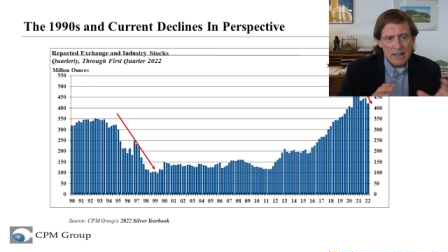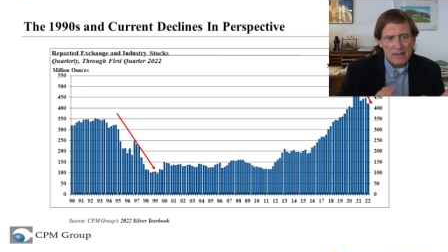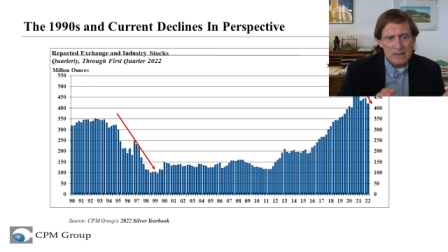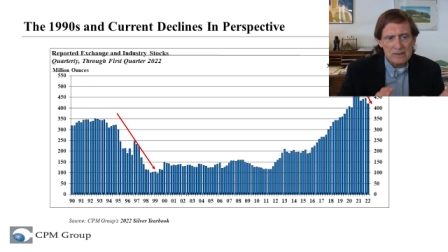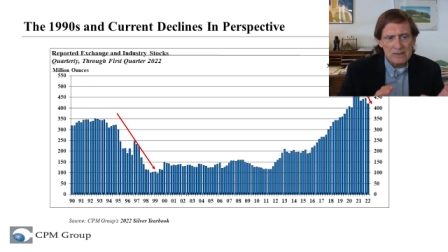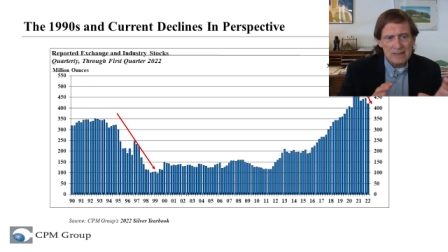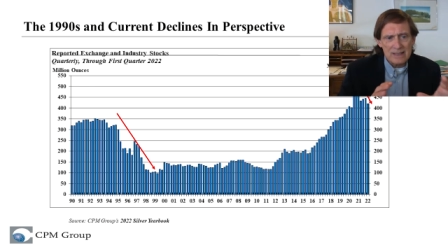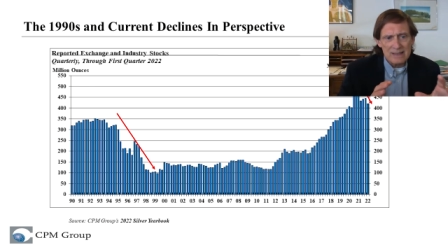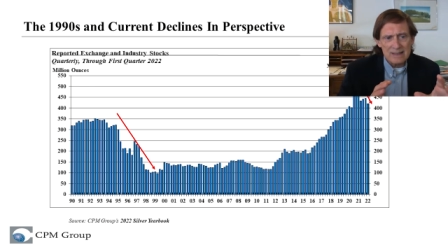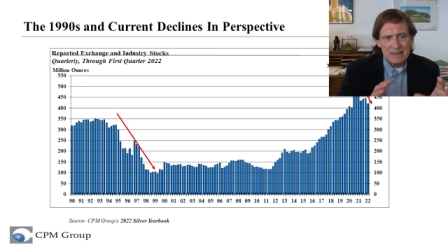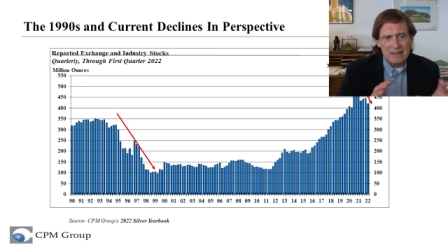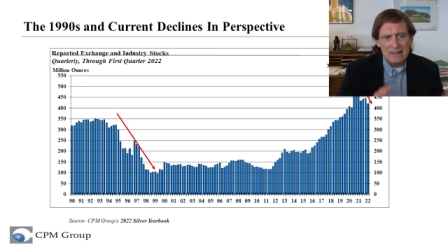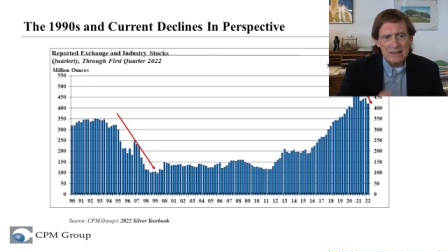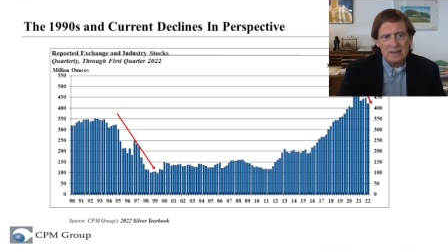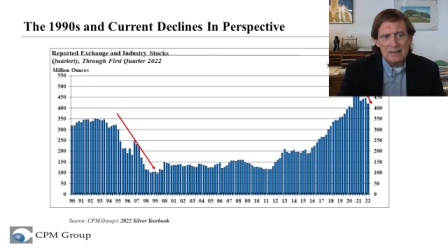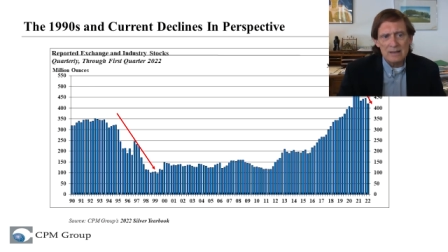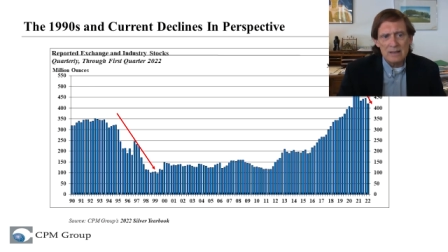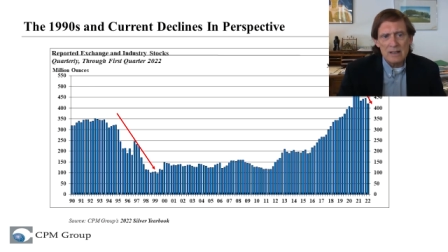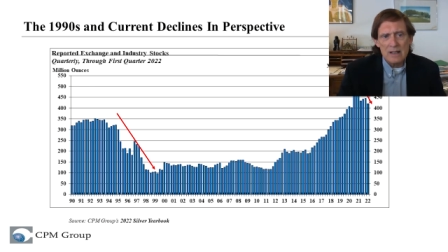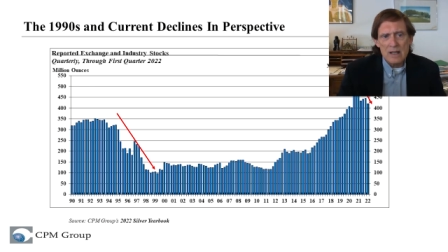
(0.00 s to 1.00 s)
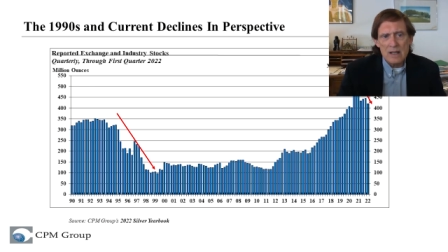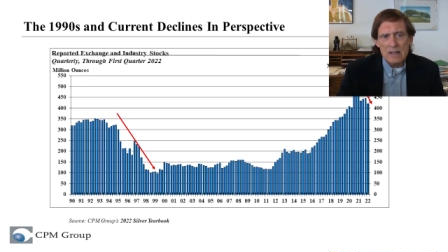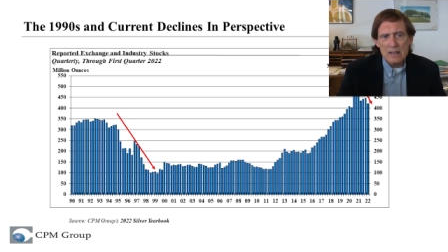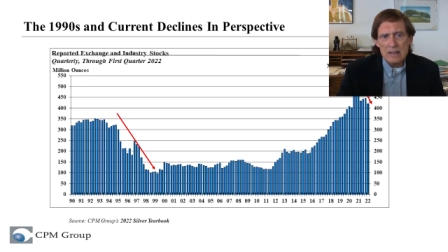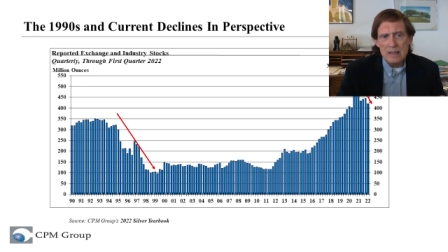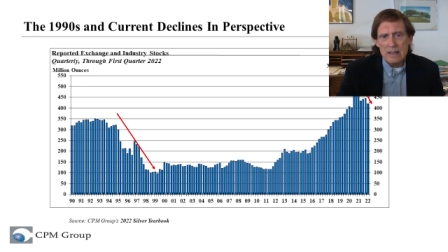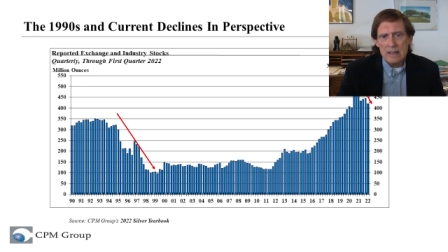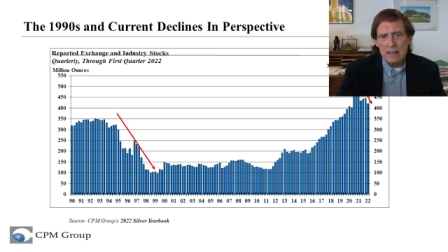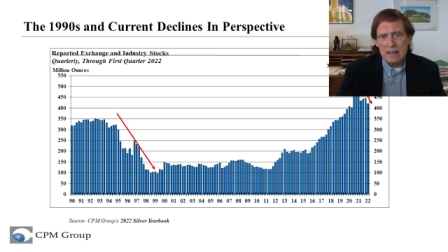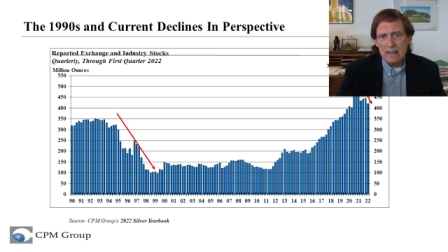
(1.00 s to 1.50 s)
here's the
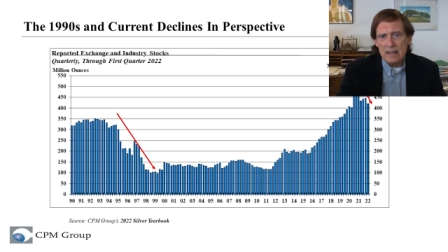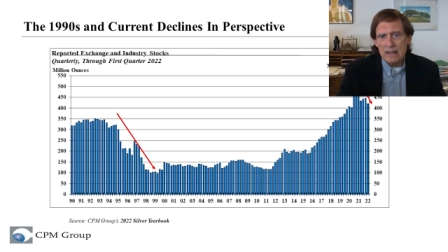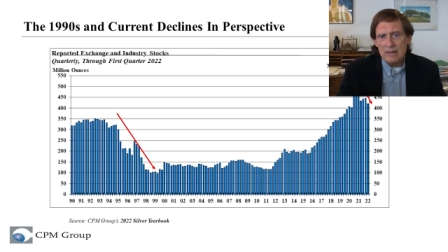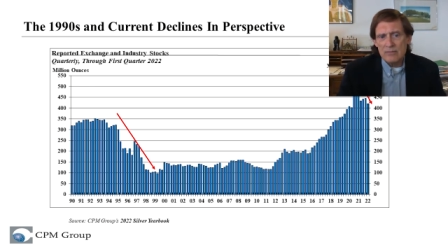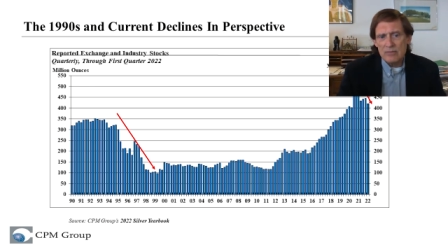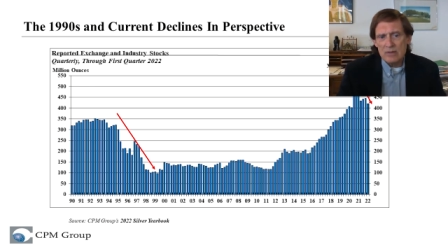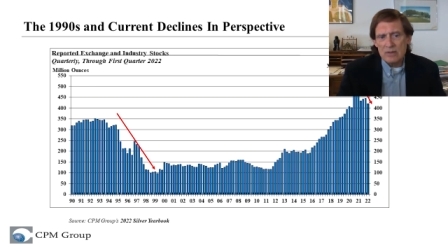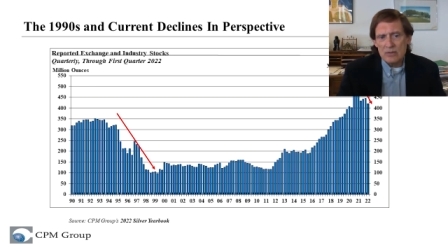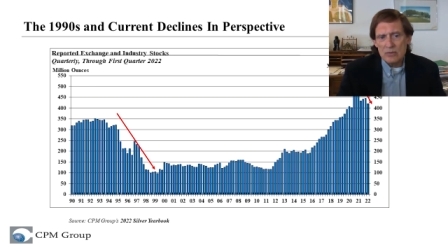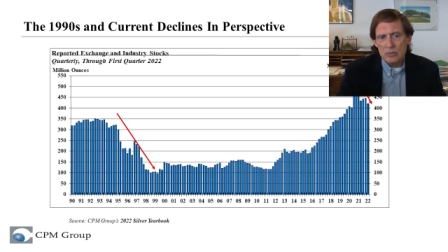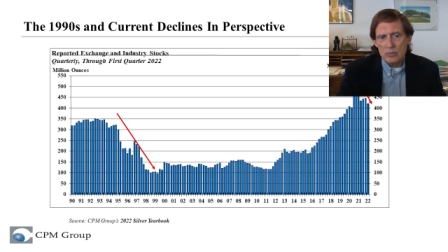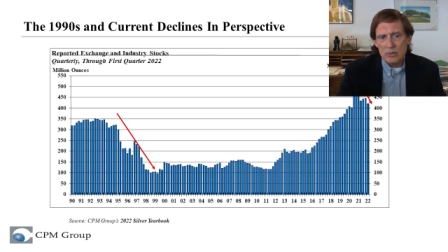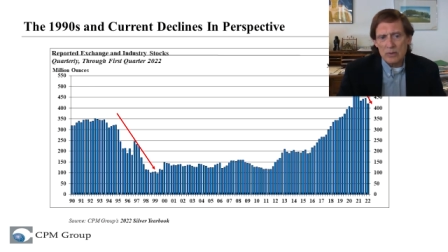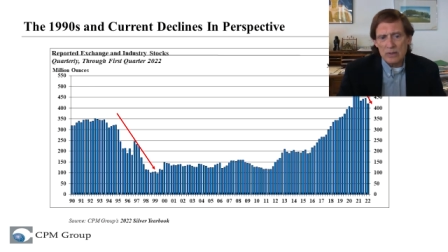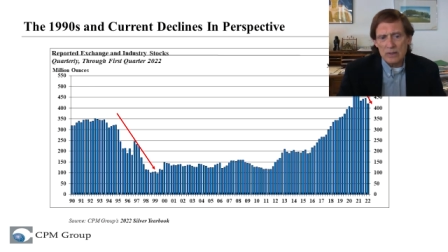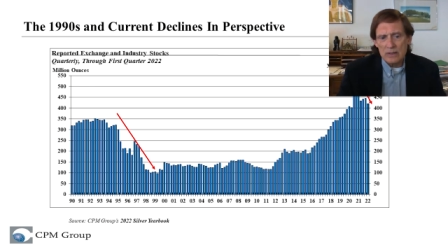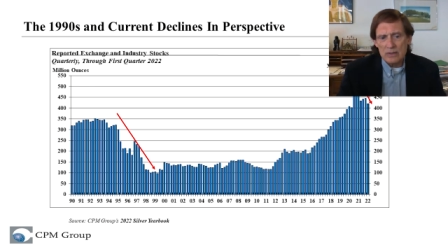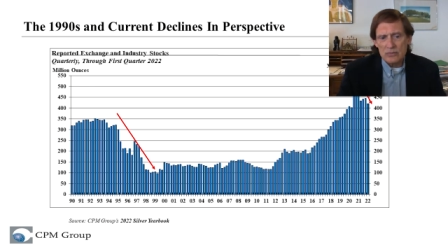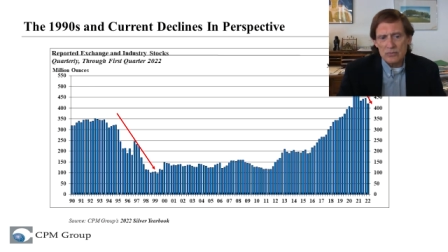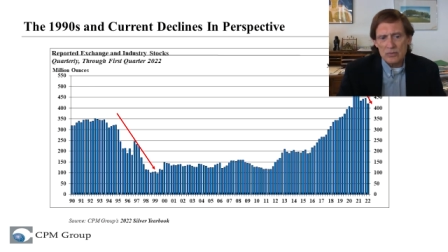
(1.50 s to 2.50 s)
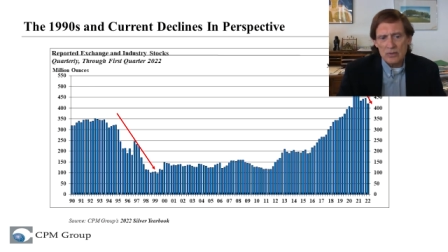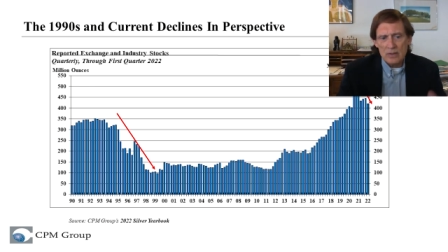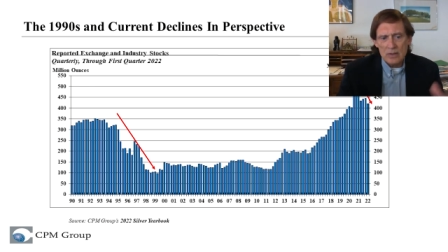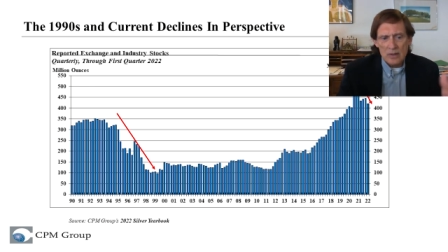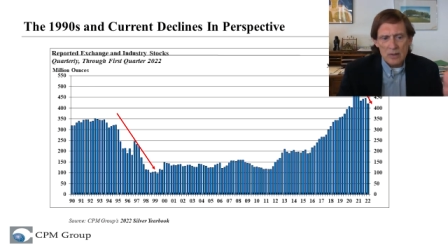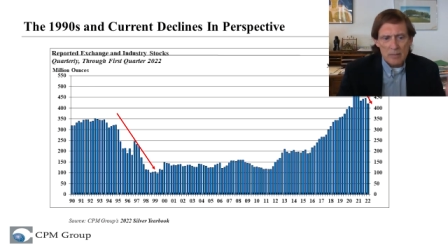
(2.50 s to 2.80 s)
decline in inventories